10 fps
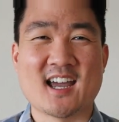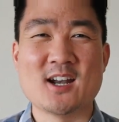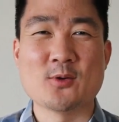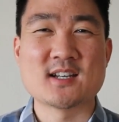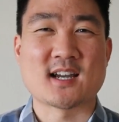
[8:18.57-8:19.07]

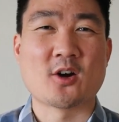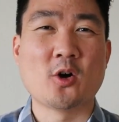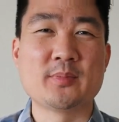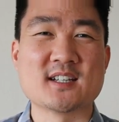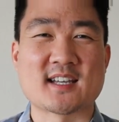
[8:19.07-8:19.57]
Anyways, I
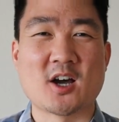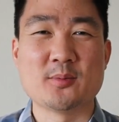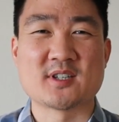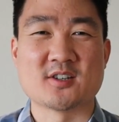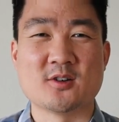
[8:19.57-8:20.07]
hope this
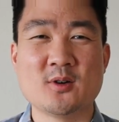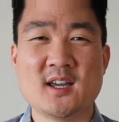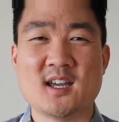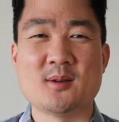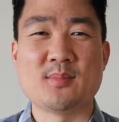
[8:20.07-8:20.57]
helps you
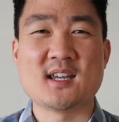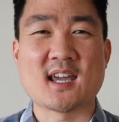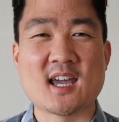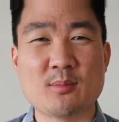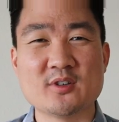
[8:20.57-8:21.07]
in
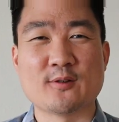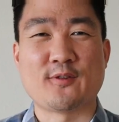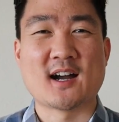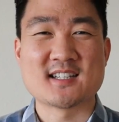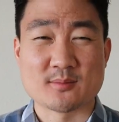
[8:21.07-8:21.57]
being able to
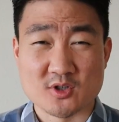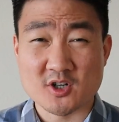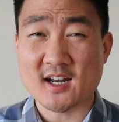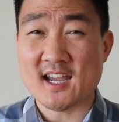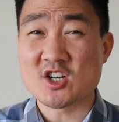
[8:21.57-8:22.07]
find some
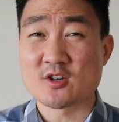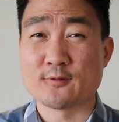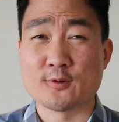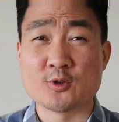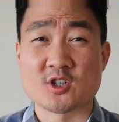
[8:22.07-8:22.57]
good
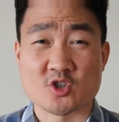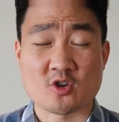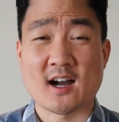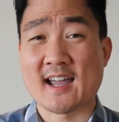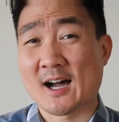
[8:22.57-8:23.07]
Haitian foods to
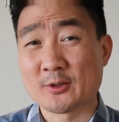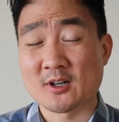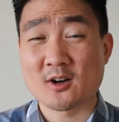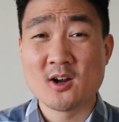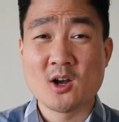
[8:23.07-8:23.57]
try out
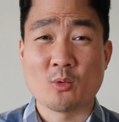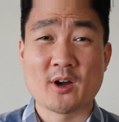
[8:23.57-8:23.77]
there,